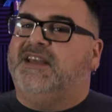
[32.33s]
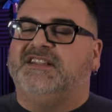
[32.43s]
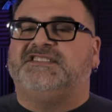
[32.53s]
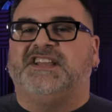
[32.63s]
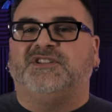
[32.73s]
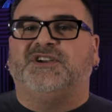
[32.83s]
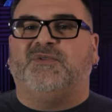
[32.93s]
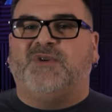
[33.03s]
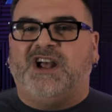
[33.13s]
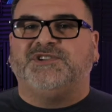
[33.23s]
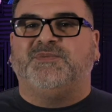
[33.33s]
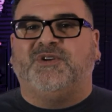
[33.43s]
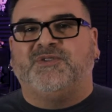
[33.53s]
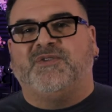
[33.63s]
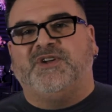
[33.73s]
Now let's take a look at Roger
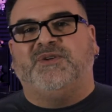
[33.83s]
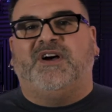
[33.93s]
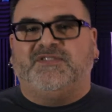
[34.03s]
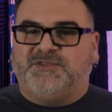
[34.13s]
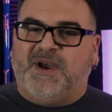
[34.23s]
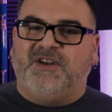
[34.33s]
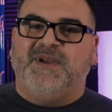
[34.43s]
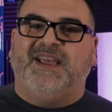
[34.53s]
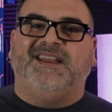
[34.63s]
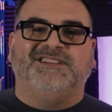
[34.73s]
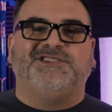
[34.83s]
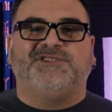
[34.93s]
Moore's review of Spider-Man Into the